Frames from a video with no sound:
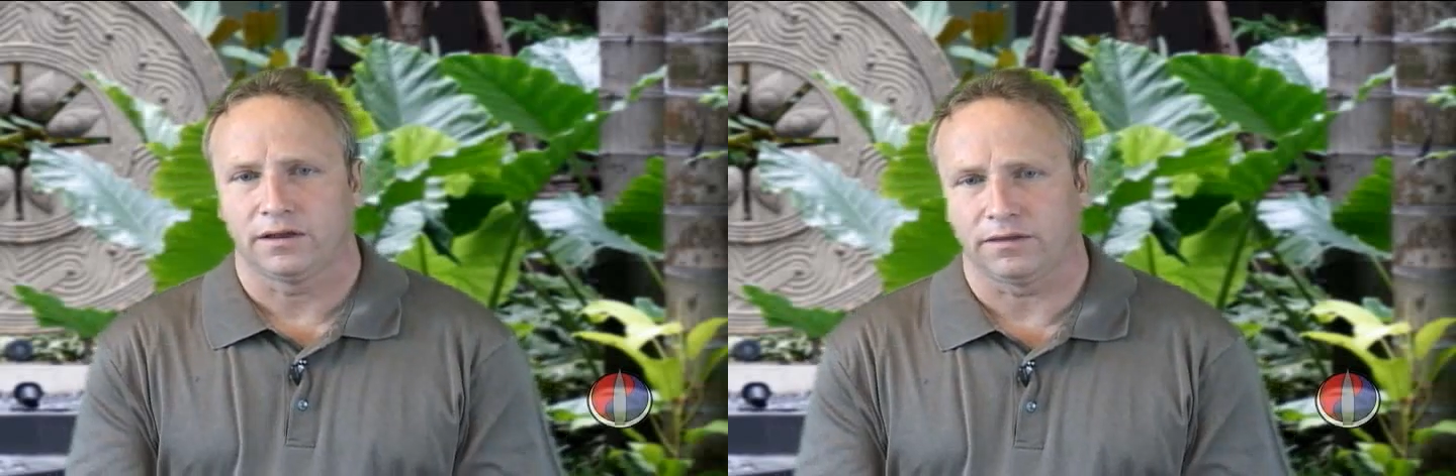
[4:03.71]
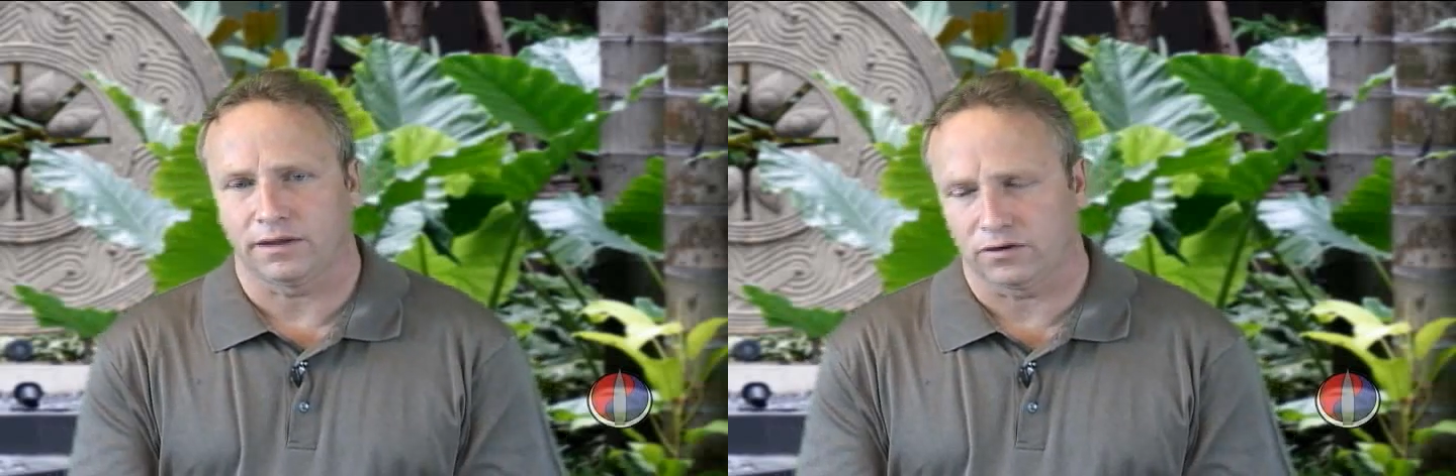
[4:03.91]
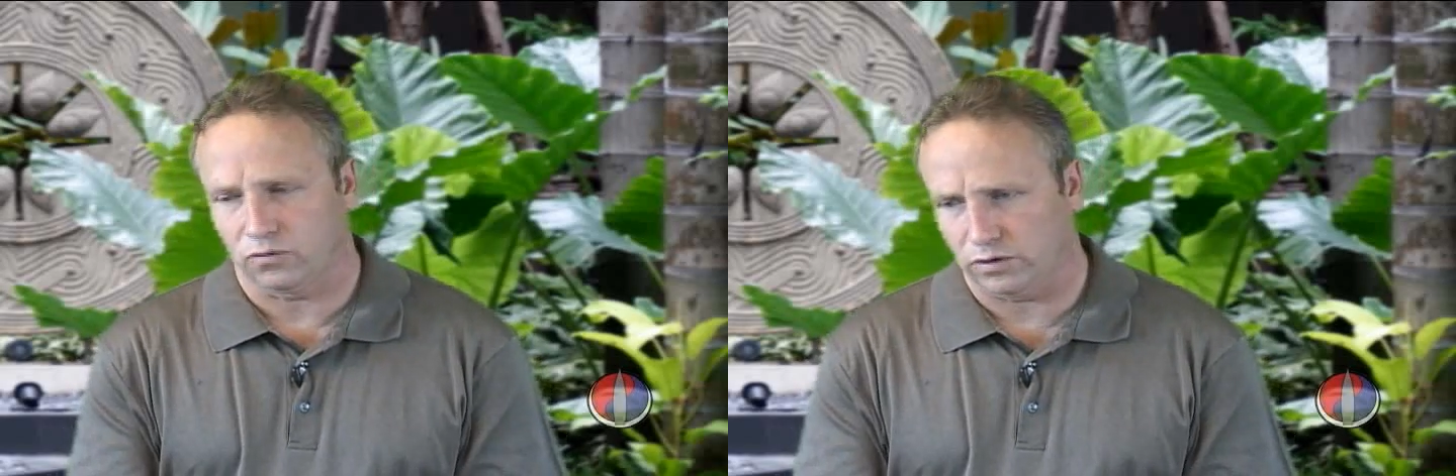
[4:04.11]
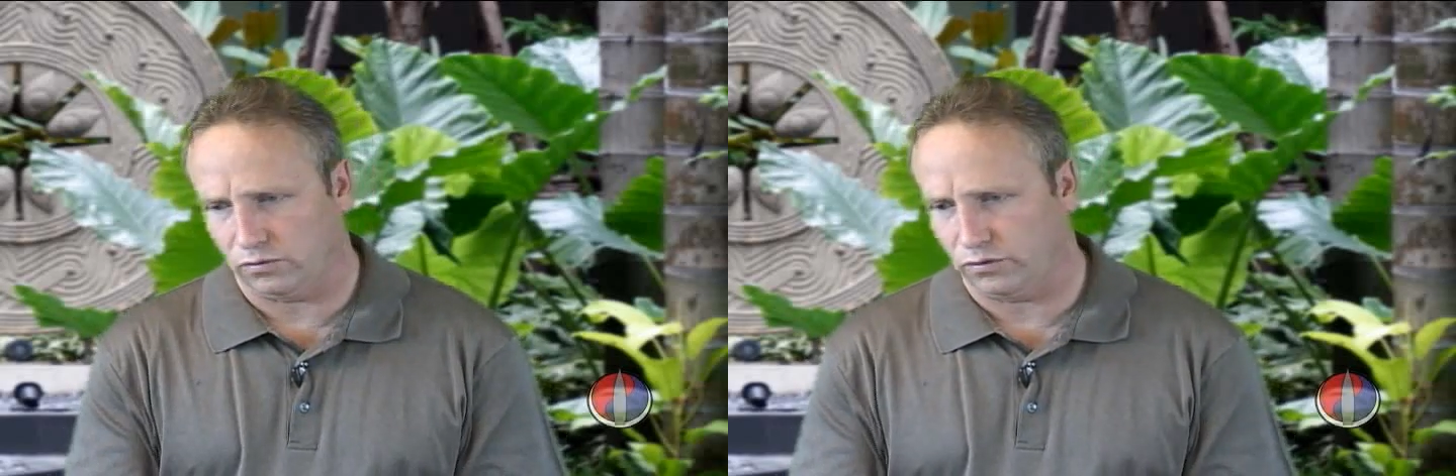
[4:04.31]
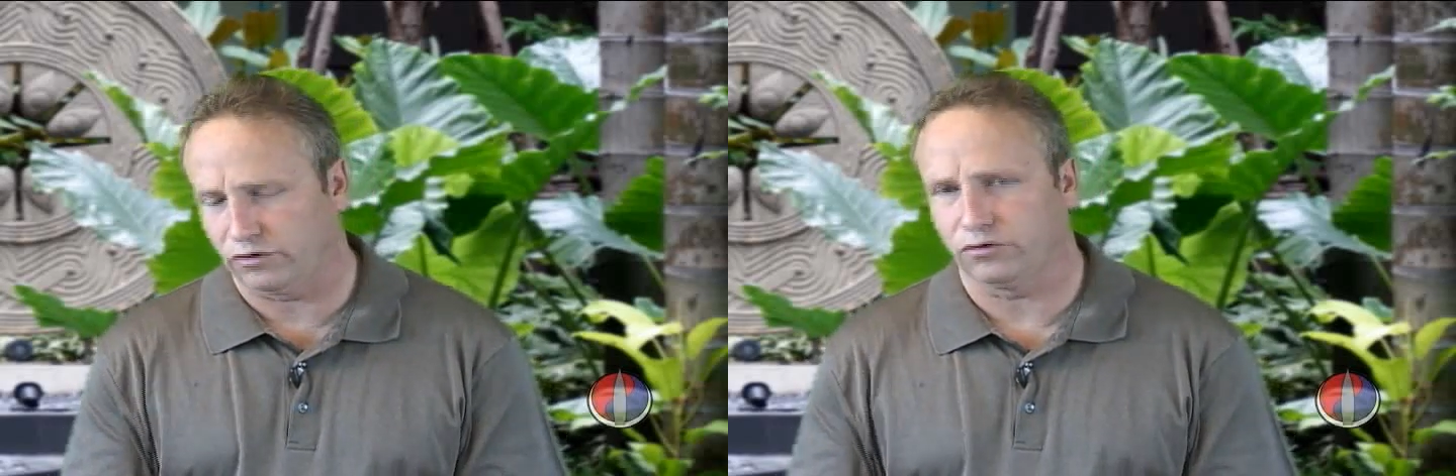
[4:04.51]
that
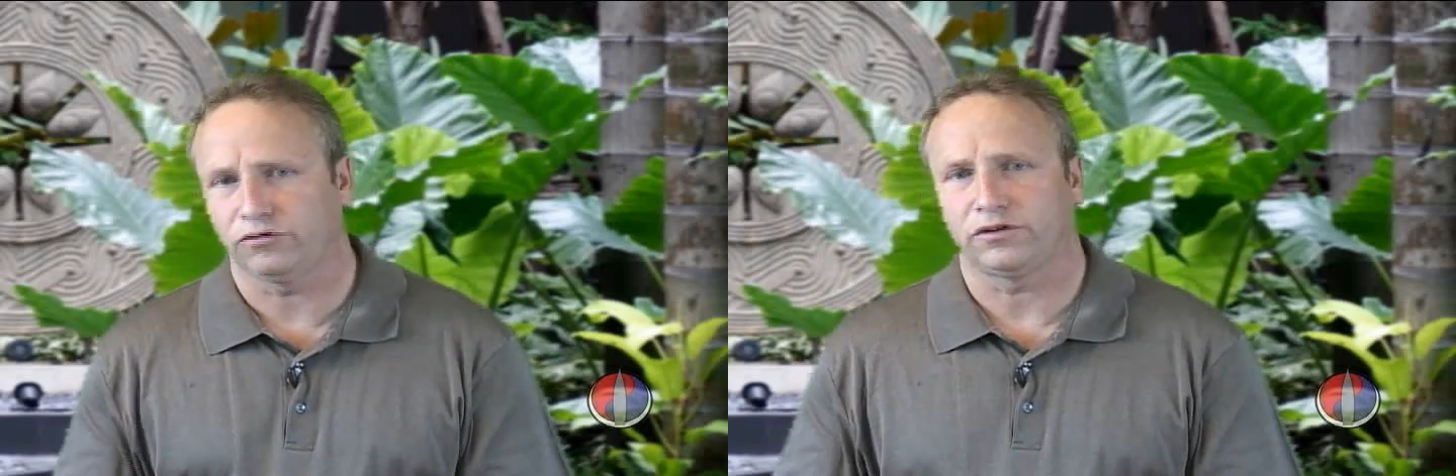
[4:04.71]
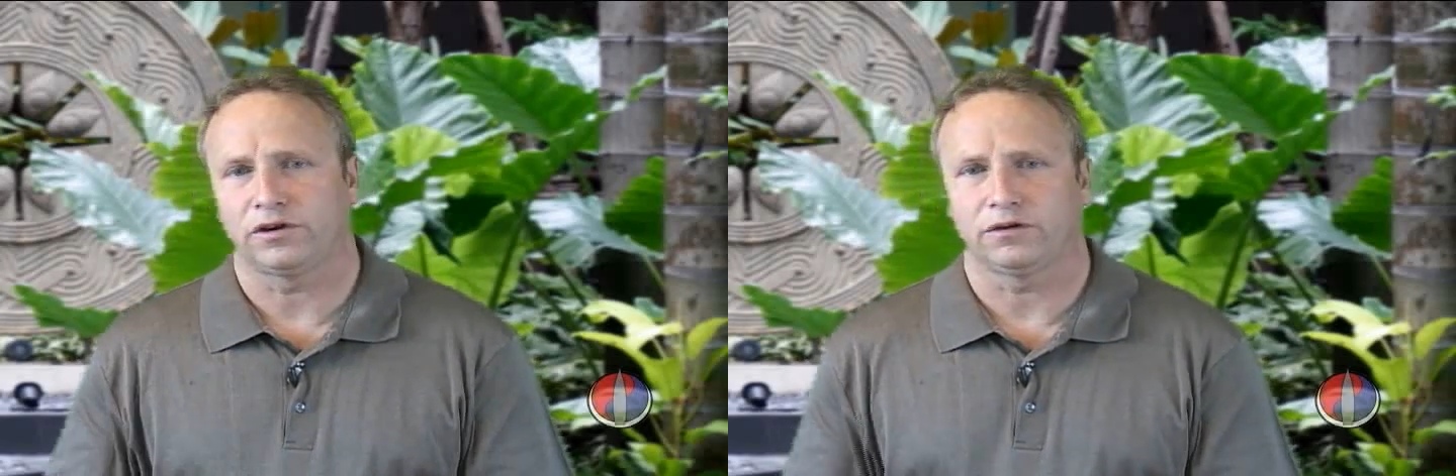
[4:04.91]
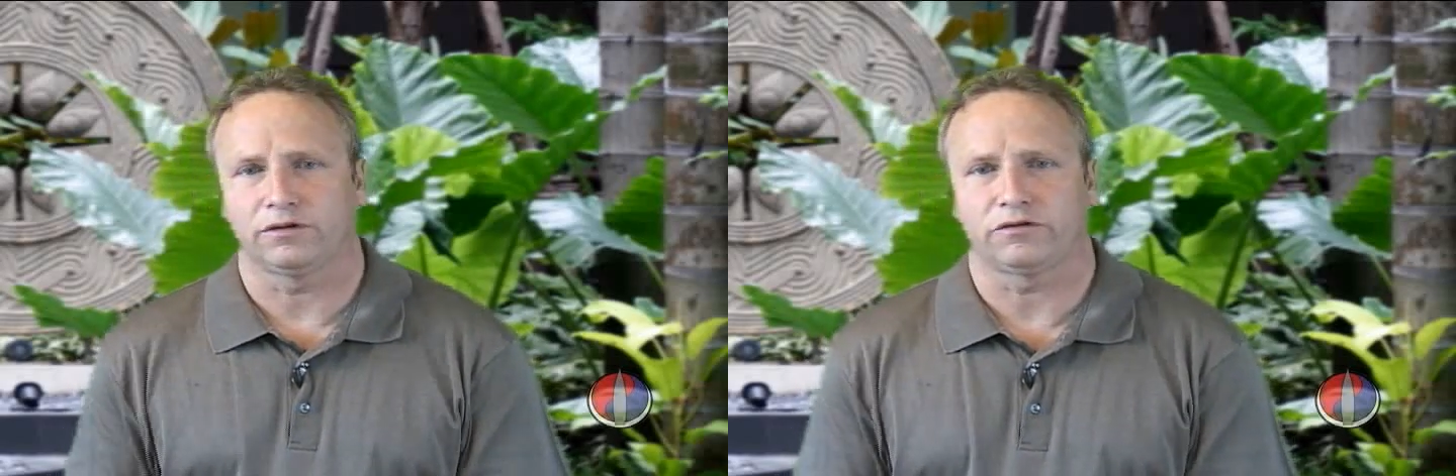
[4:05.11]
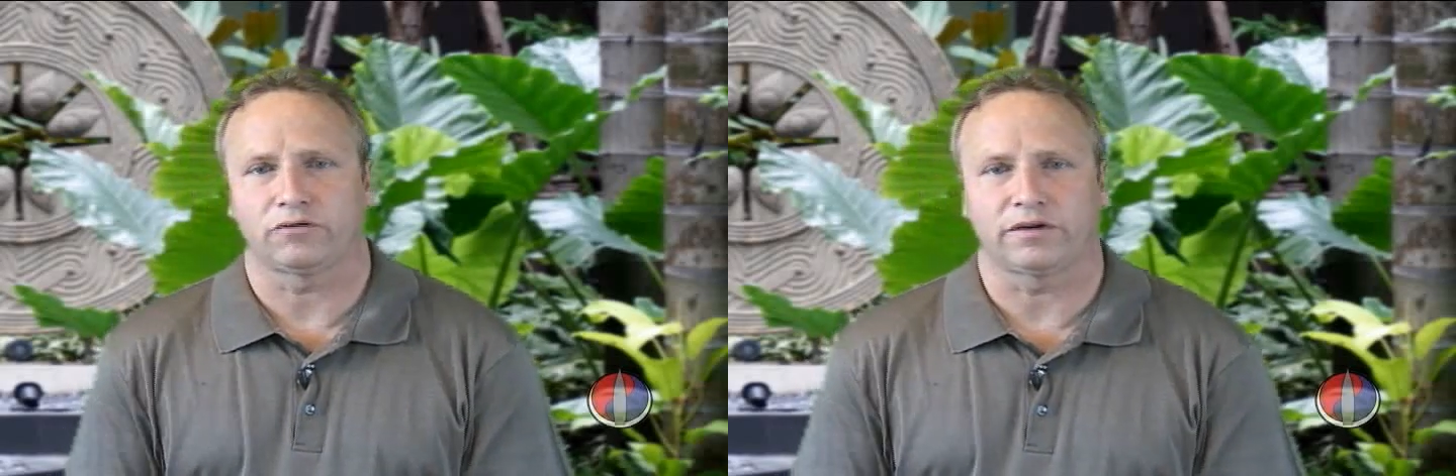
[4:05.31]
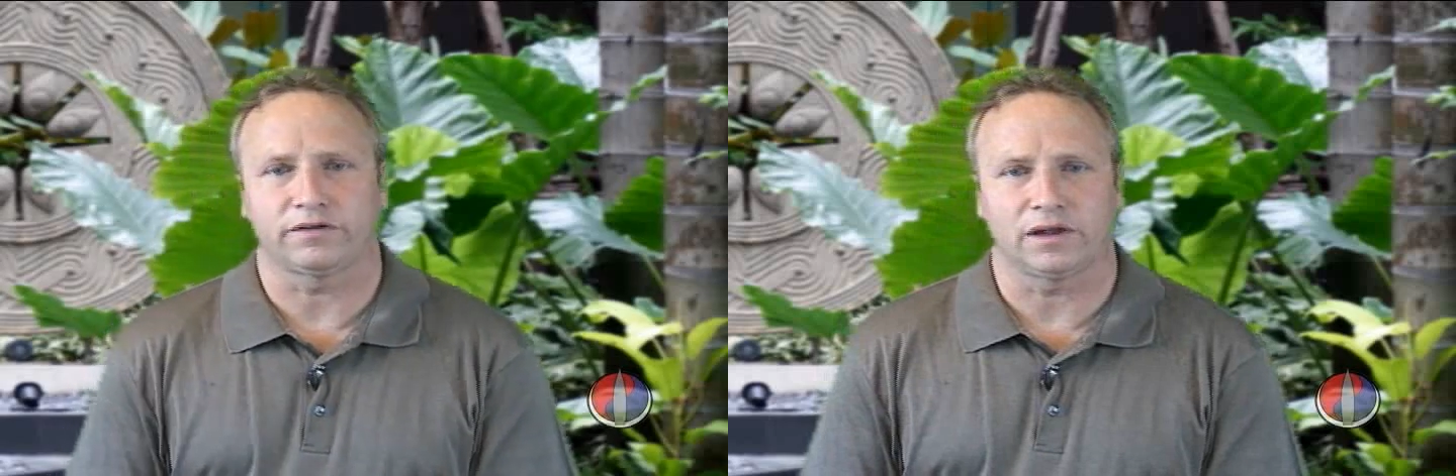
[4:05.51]
will reduce your
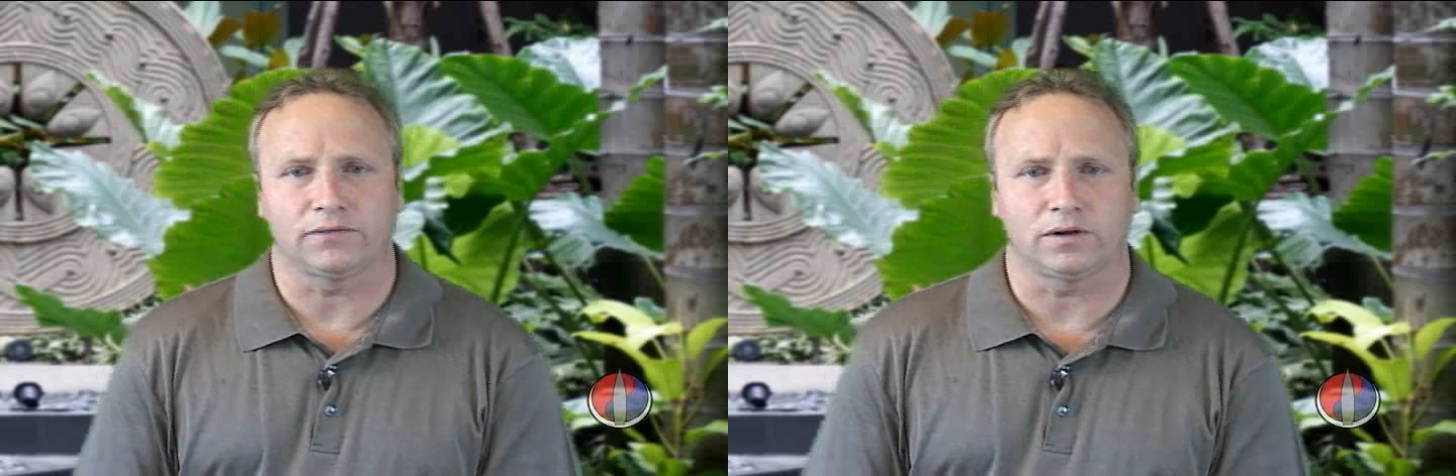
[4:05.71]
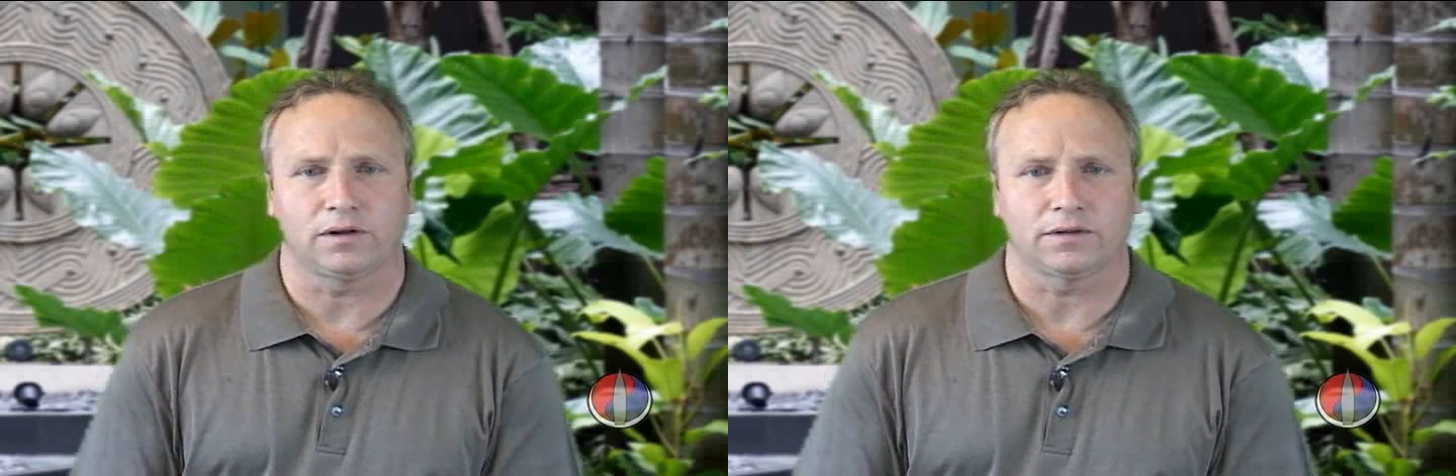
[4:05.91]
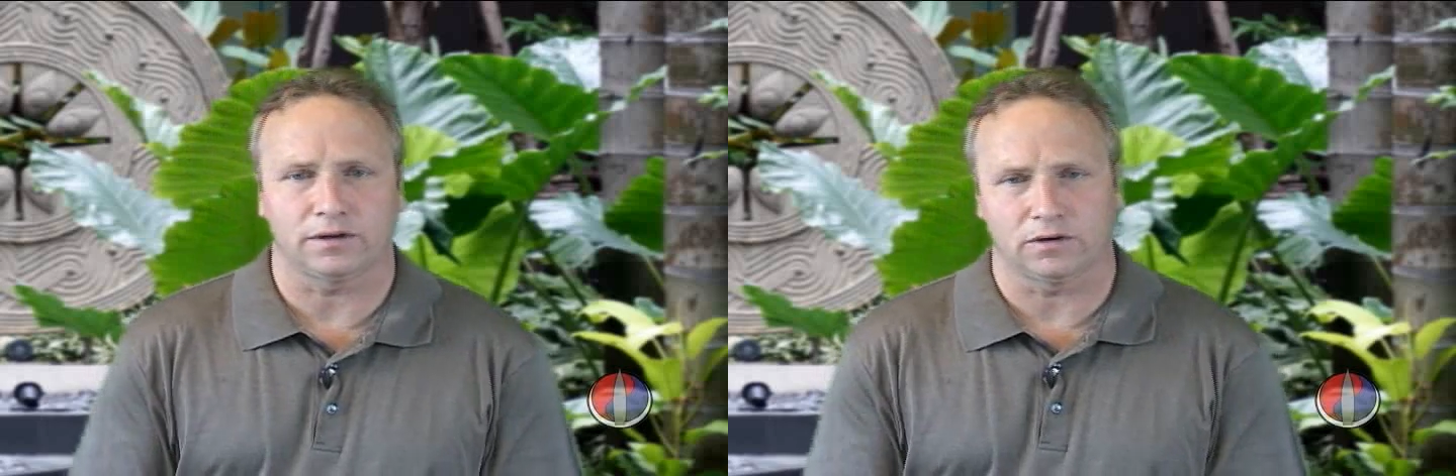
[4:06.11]
stress level,